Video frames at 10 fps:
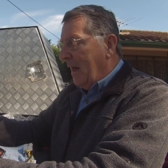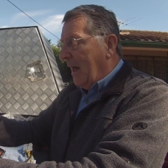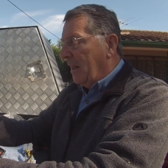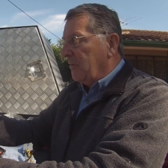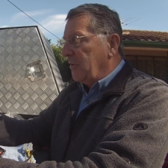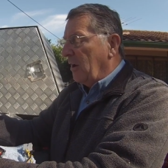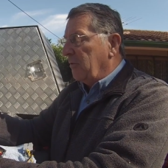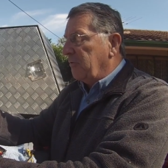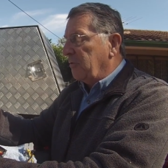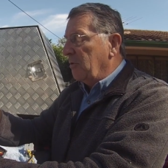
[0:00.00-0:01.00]
And so
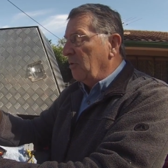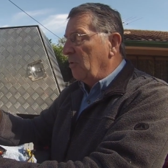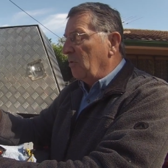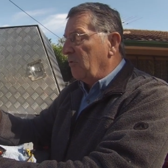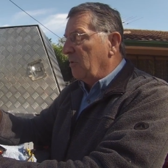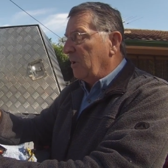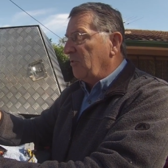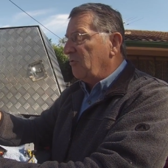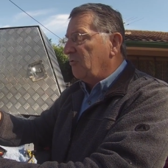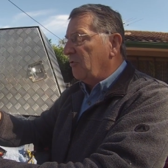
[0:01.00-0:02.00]
through some
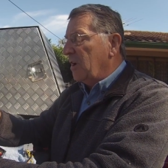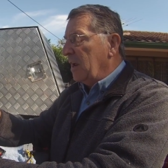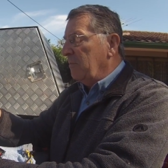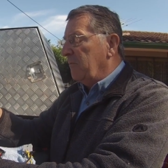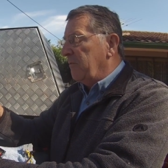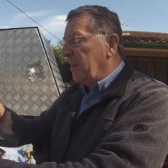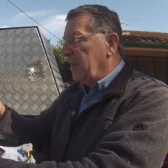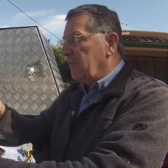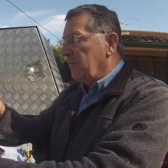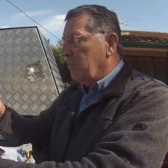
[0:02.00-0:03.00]
extreme
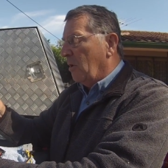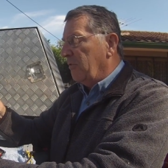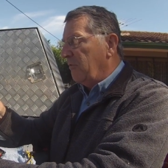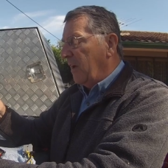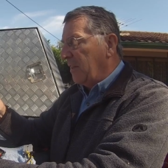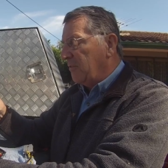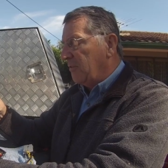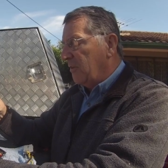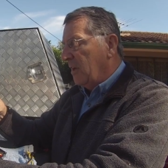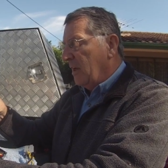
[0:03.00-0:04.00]
fittings of
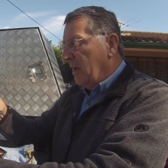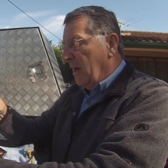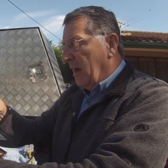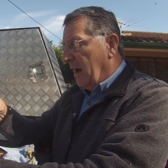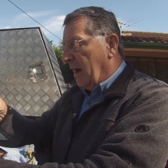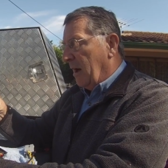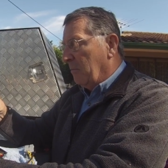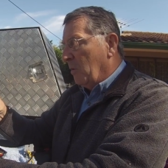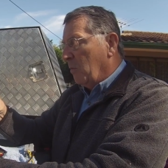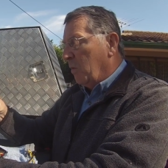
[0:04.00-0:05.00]
MOSFETs,
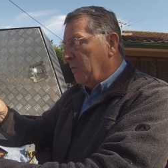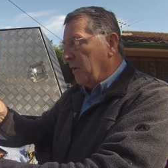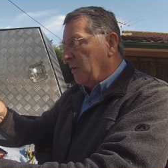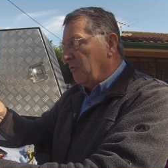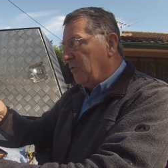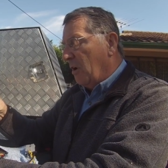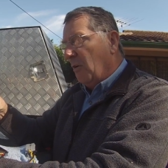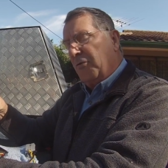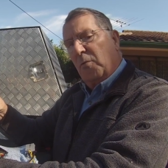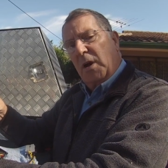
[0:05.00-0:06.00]
um, with the
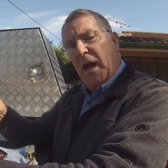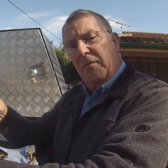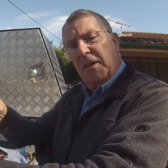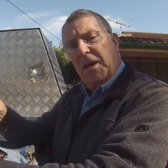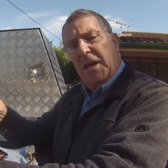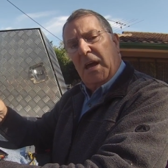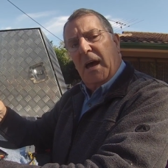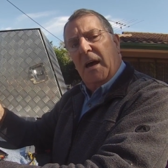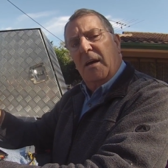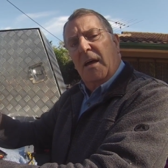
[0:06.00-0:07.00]
controls that we have in
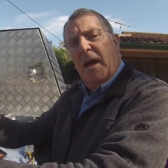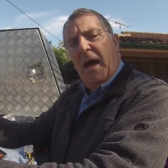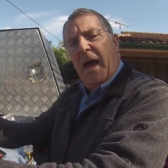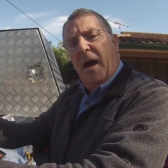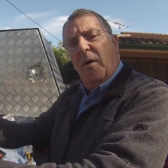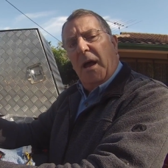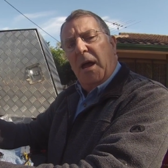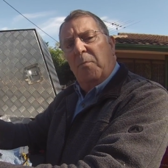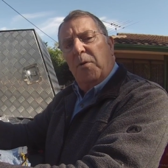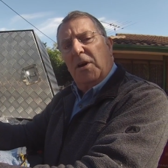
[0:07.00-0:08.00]
here, our
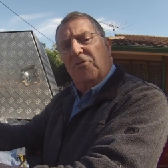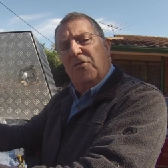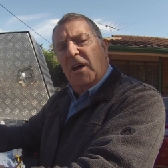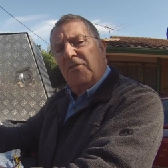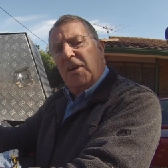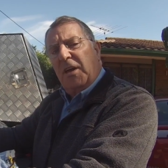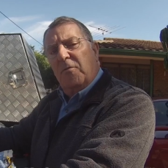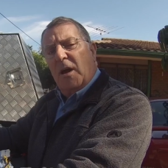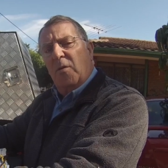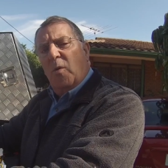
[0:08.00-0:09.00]
amperage doesn't get
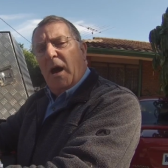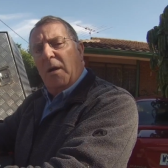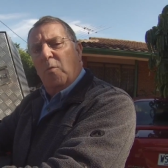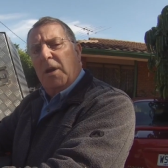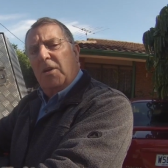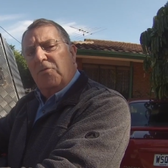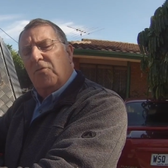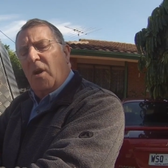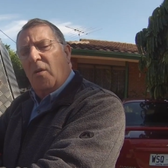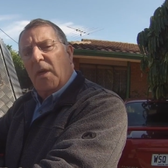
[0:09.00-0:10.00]
runaway. We
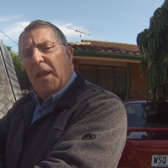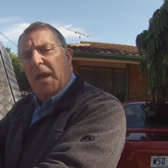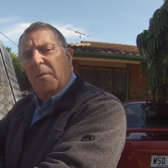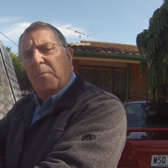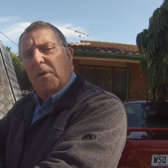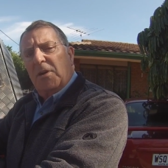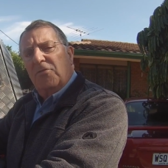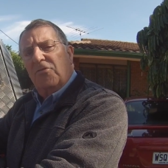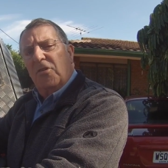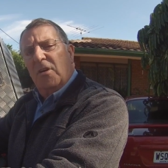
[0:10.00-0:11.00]
control that
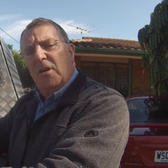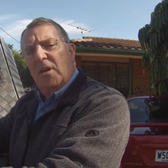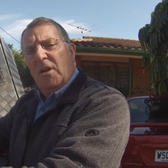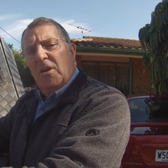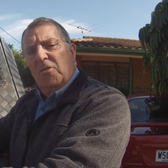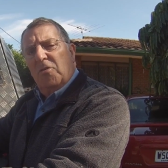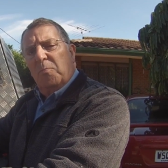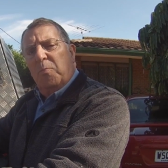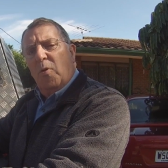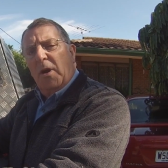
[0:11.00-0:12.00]
amperage to
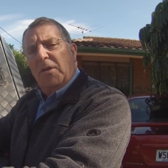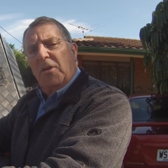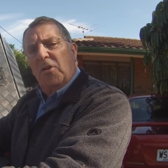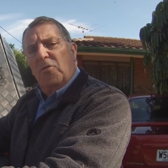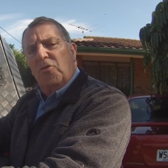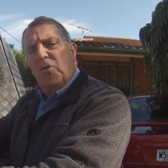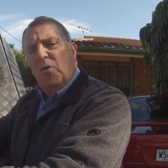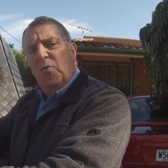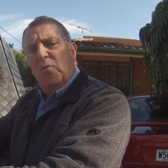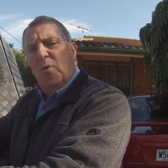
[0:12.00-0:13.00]

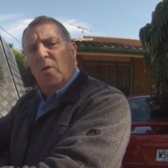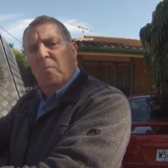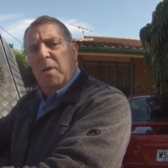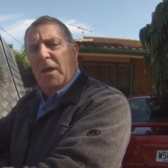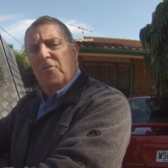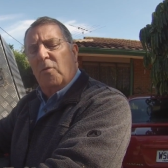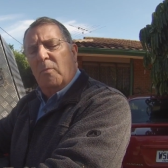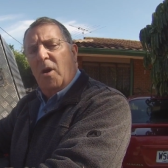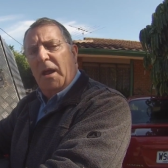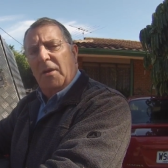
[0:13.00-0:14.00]
0.2 plus or
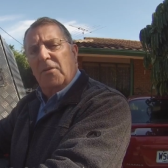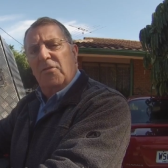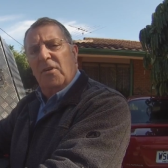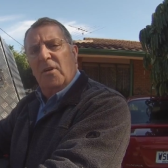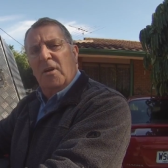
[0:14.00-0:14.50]
minus